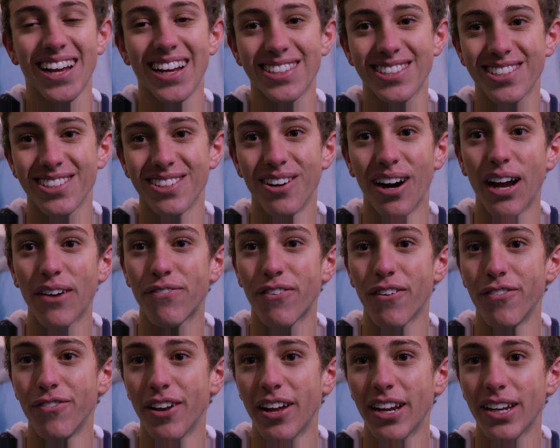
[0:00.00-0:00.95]
That's the life
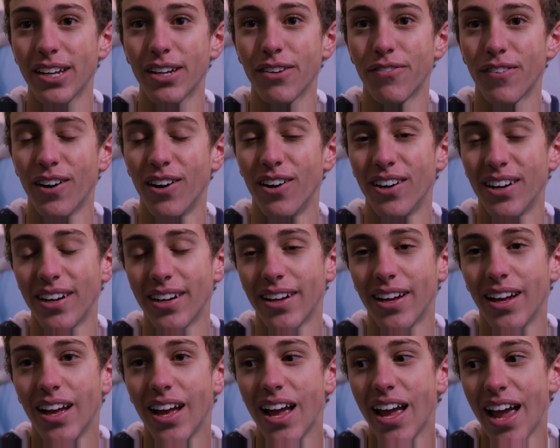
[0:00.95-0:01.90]
of Nittanyville,
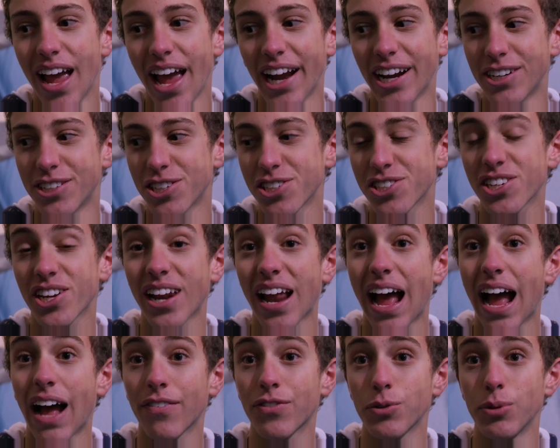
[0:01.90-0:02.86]
and you're just going
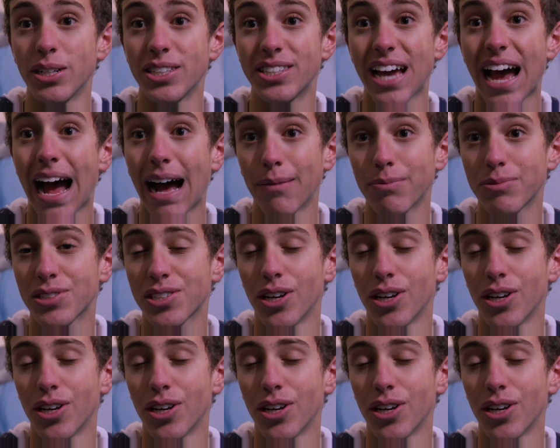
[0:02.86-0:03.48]
to have to adapt.